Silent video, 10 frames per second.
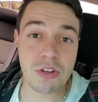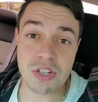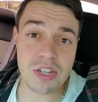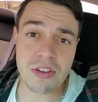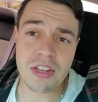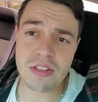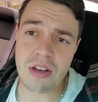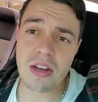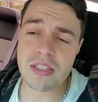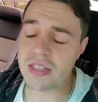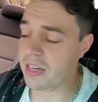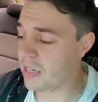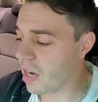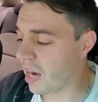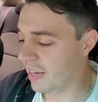just hear the exhaust
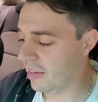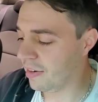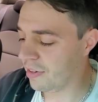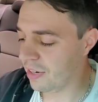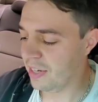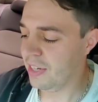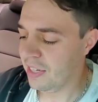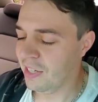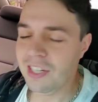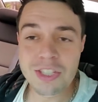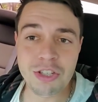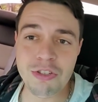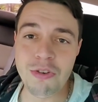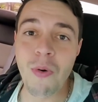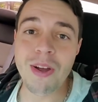and not hear just
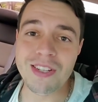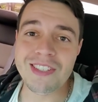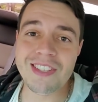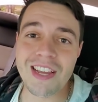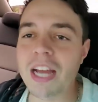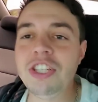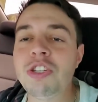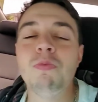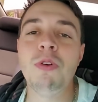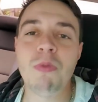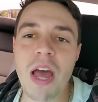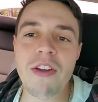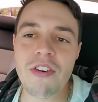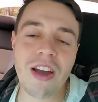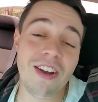noise. I just would
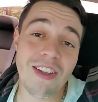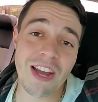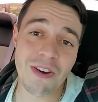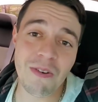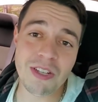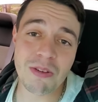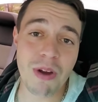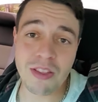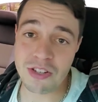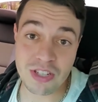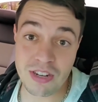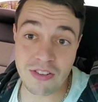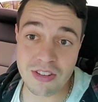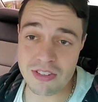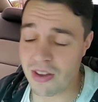rather not hear that noise. I'd rather just hear
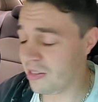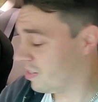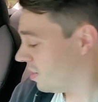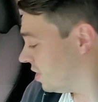the exhaust.